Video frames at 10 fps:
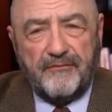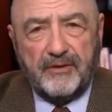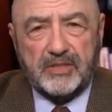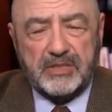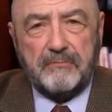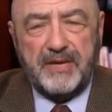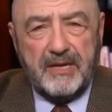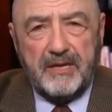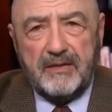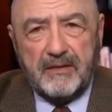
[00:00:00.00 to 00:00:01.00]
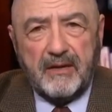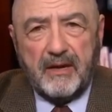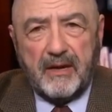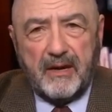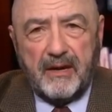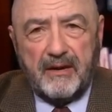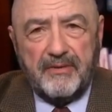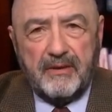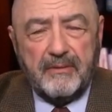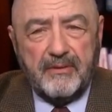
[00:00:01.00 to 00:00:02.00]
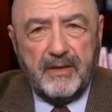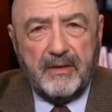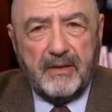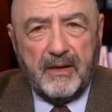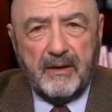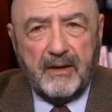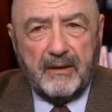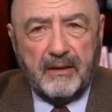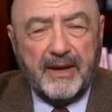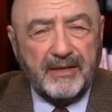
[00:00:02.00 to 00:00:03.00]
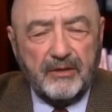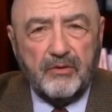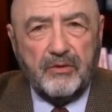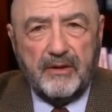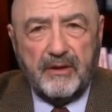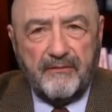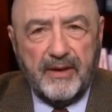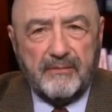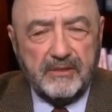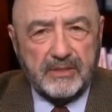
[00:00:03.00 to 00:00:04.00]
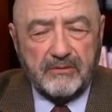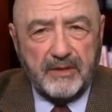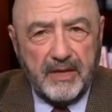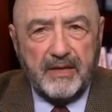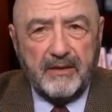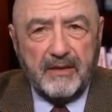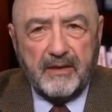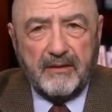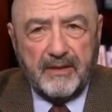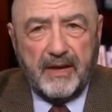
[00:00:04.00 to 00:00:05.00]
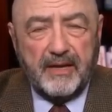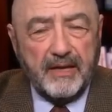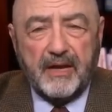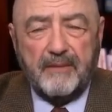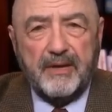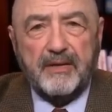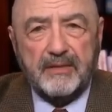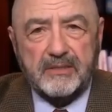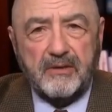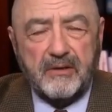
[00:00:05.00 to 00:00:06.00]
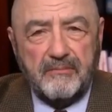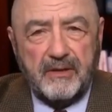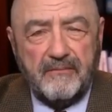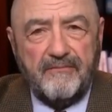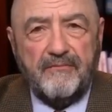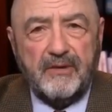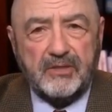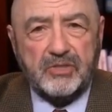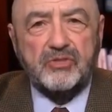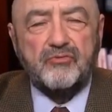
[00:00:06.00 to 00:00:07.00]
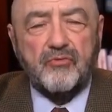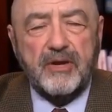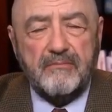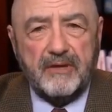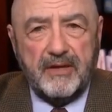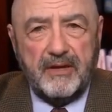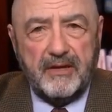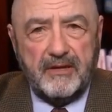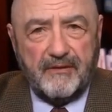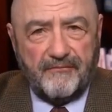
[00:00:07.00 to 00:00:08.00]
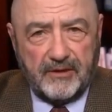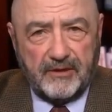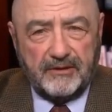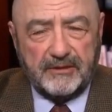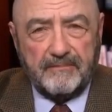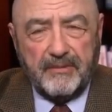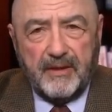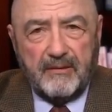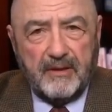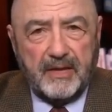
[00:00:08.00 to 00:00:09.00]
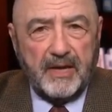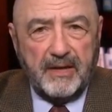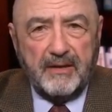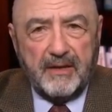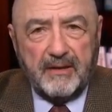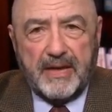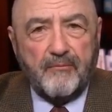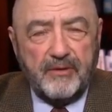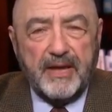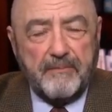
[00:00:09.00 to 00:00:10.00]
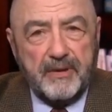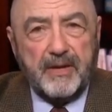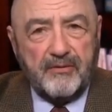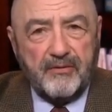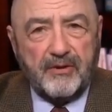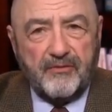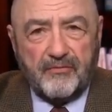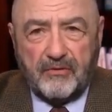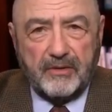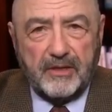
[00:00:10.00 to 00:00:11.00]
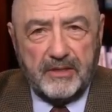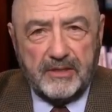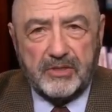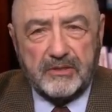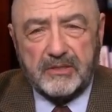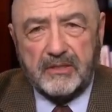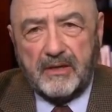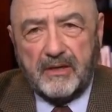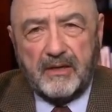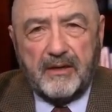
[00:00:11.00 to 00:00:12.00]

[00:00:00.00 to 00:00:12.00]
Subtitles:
terrific speed, the likelihood of that missile hitting that incoming is going to be extremely difficult. Again, that would not be under controlled conditions.